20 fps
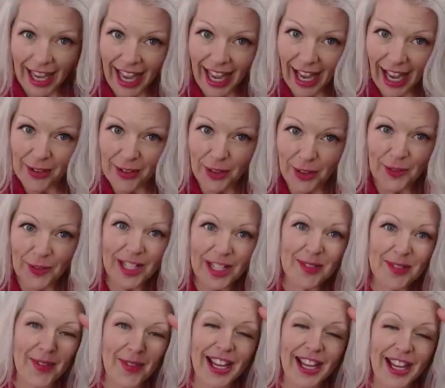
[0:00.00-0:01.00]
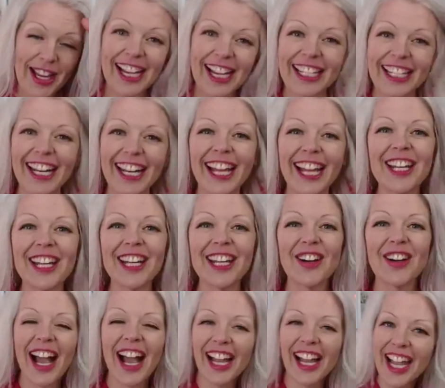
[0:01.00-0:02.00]
I want to raise my hand. I know
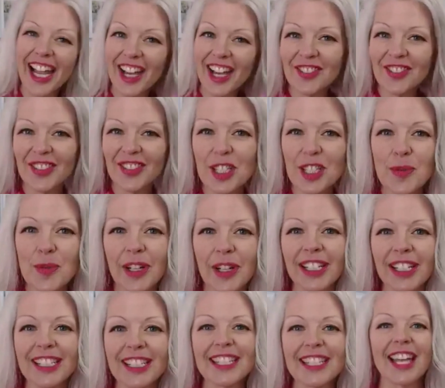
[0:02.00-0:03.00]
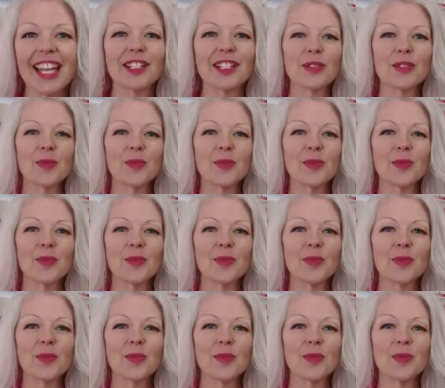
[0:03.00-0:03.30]
I have experienced that as